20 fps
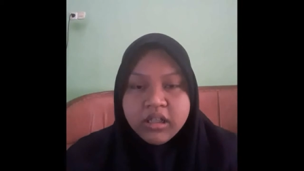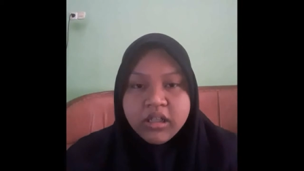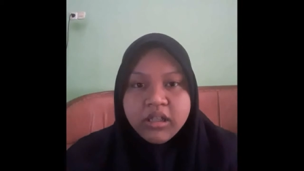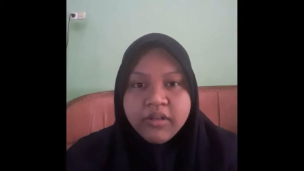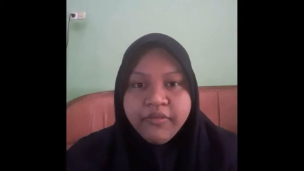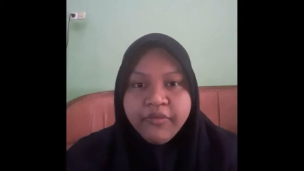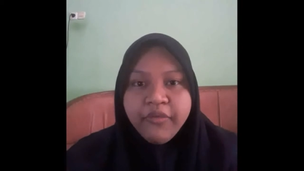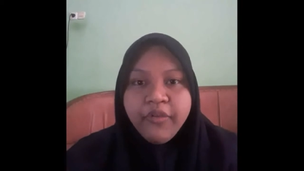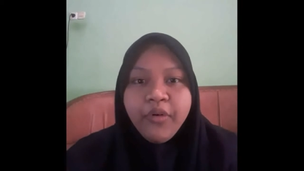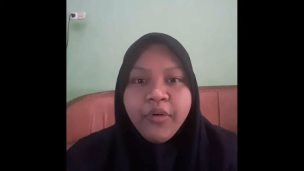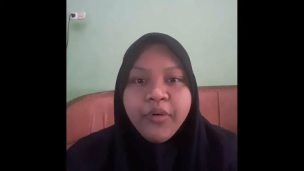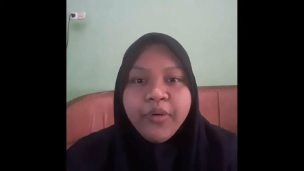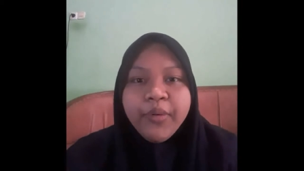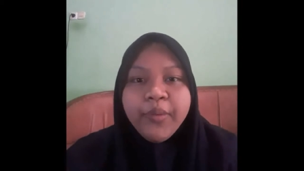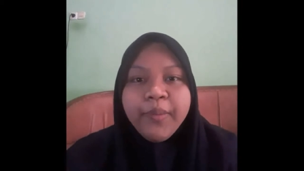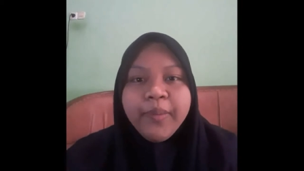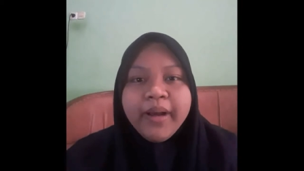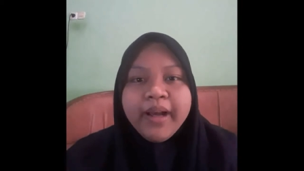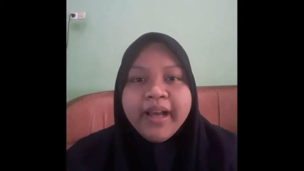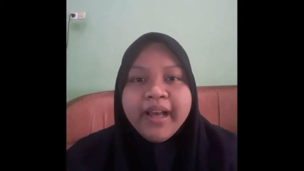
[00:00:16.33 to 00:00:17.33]

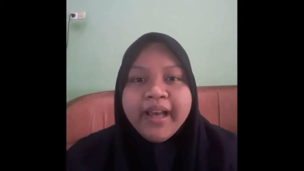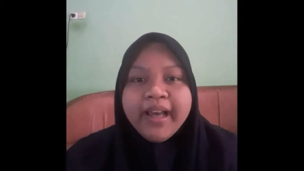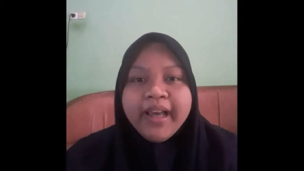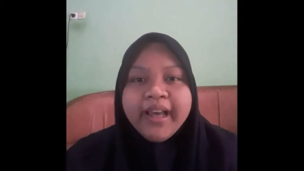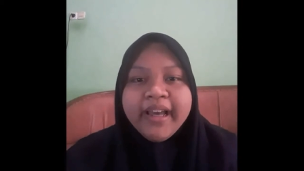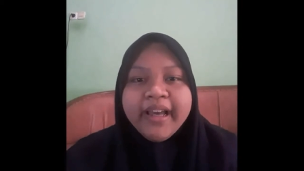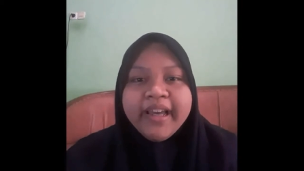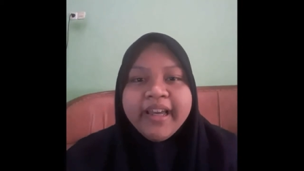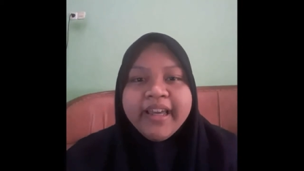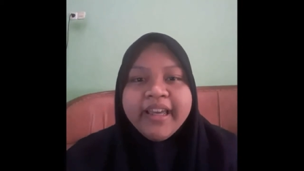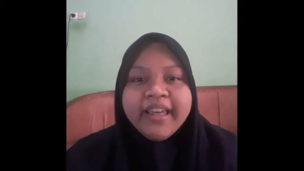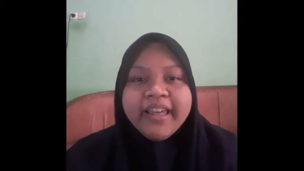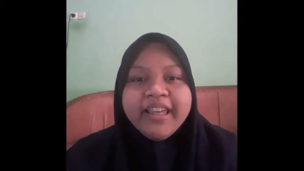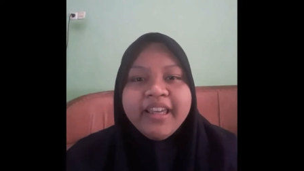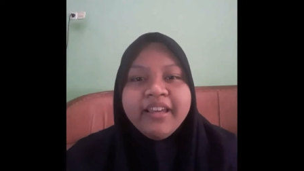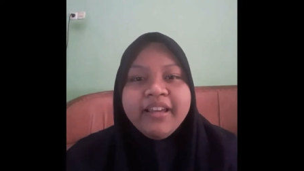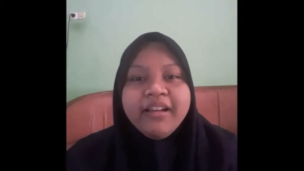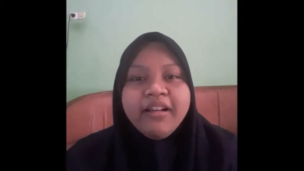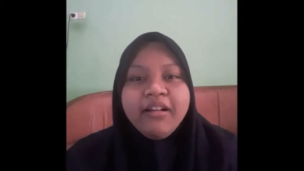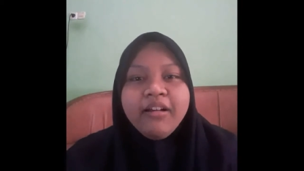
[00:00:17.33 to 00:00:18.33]
for
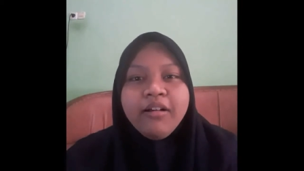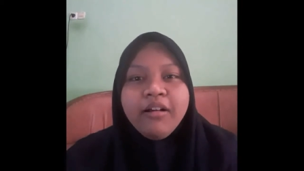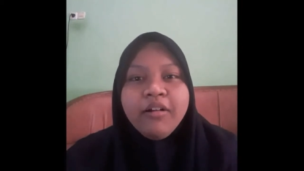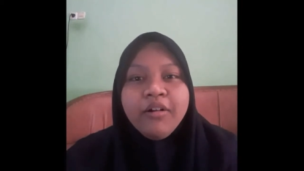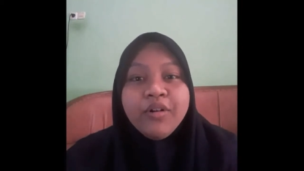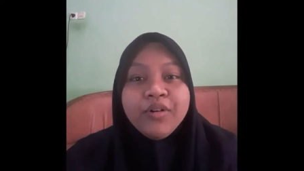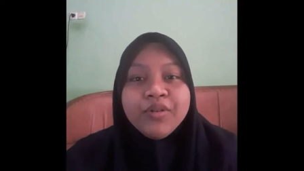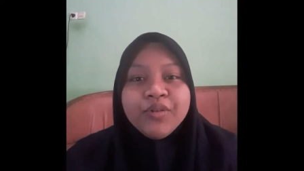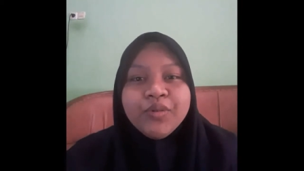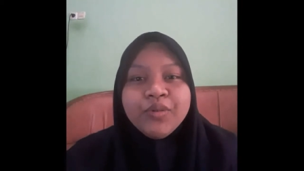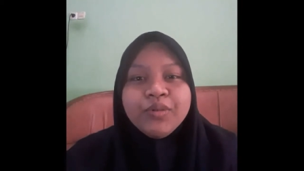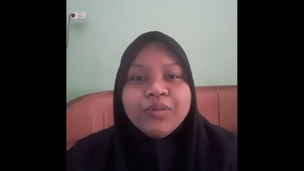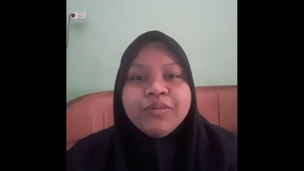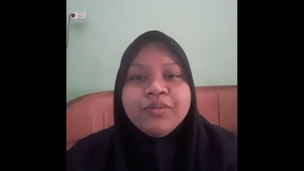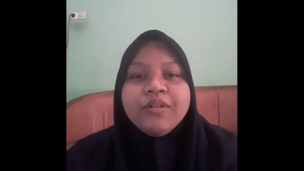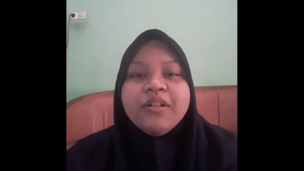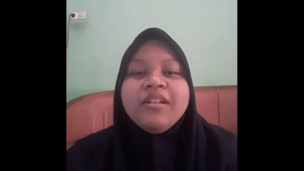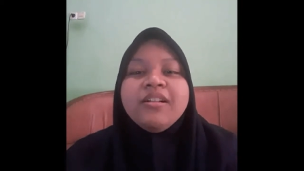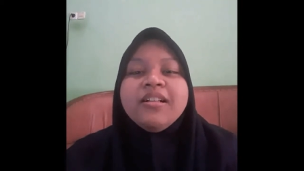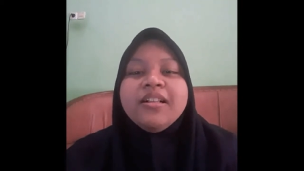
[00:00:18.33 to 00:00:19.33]
my
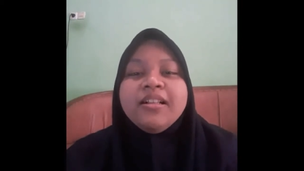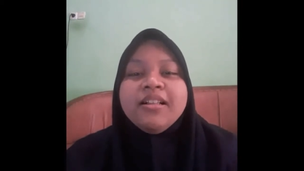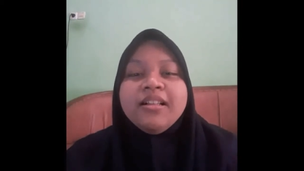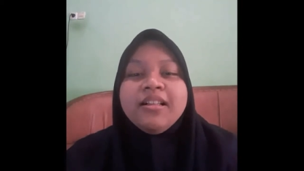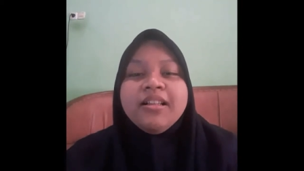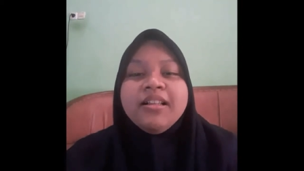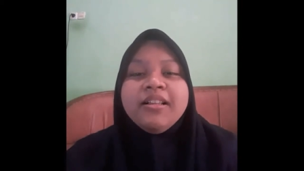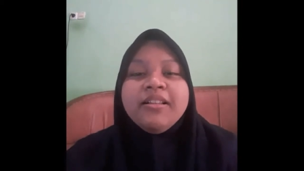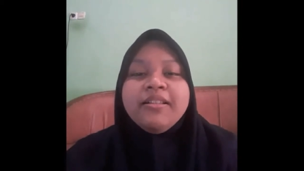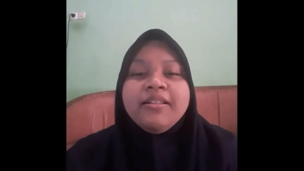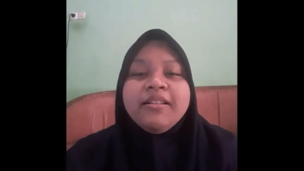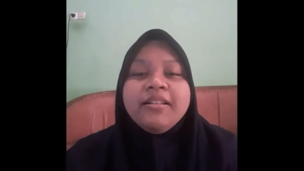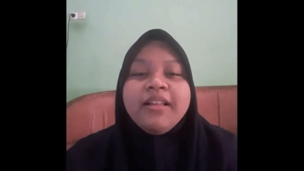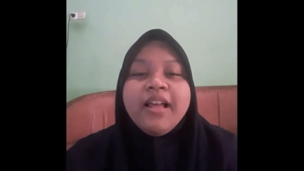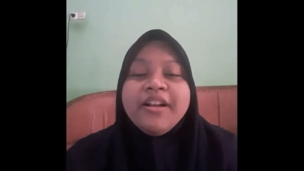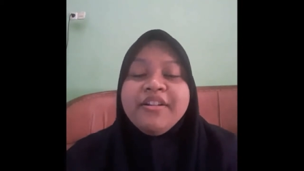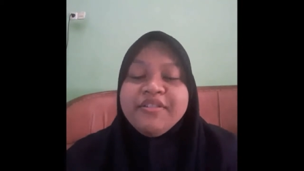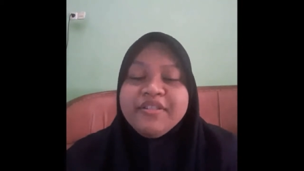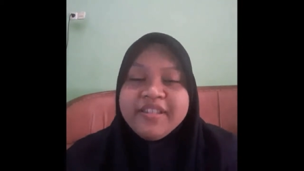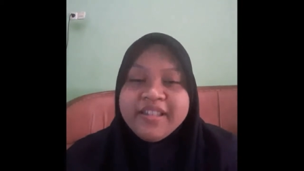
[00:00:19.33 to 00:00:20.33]
cross-cultural
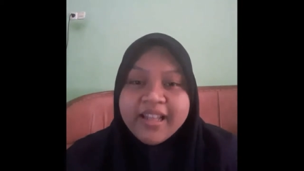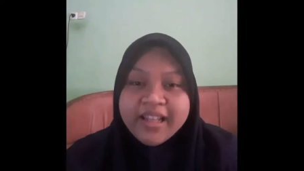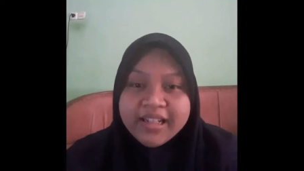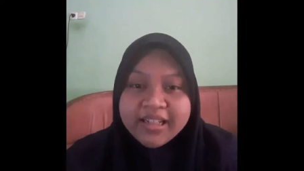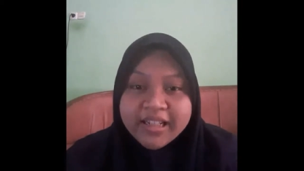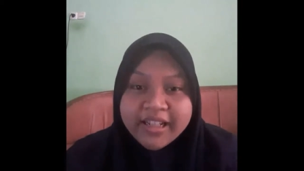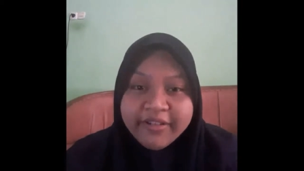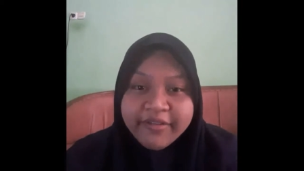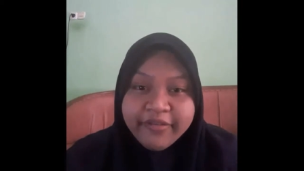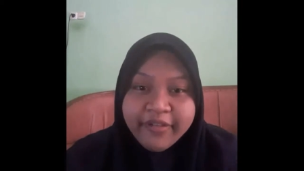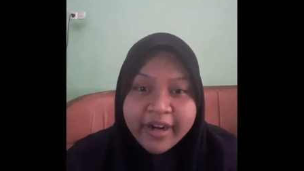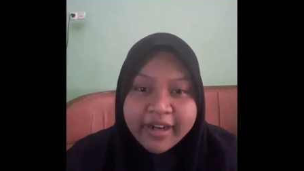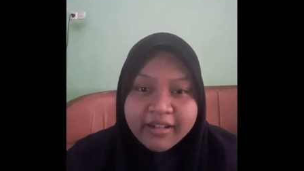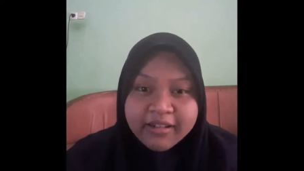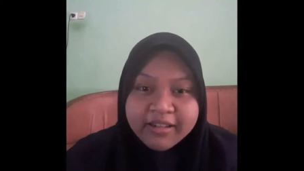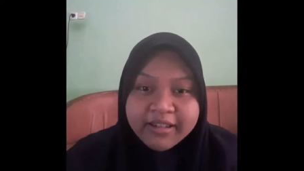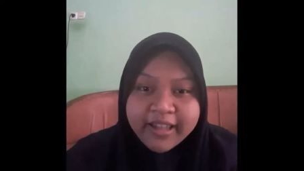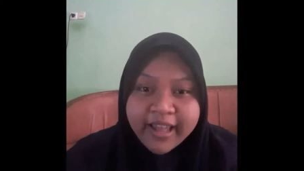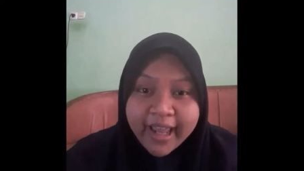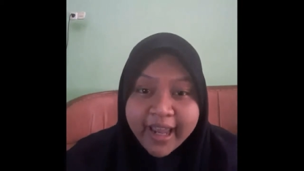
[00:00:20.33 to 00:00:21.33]
understanding
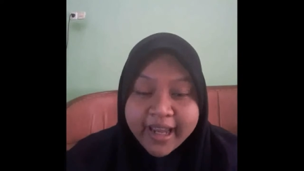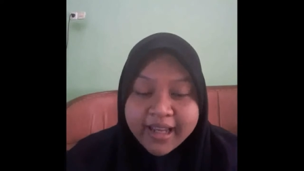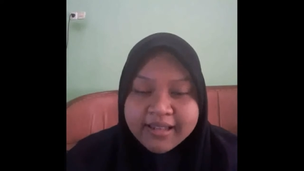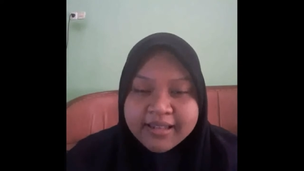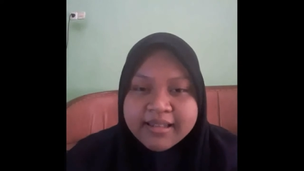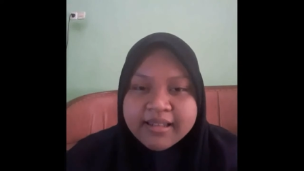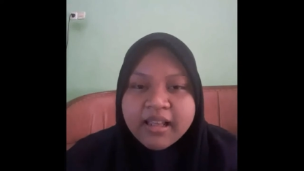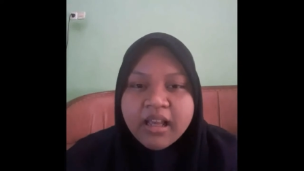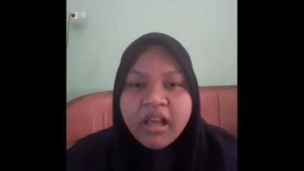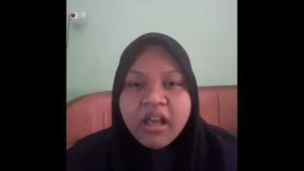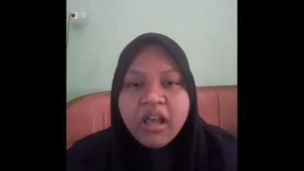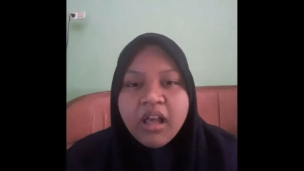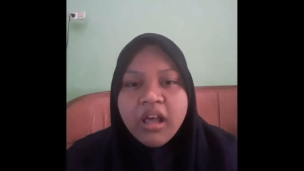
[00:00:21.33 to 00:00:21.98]
final test.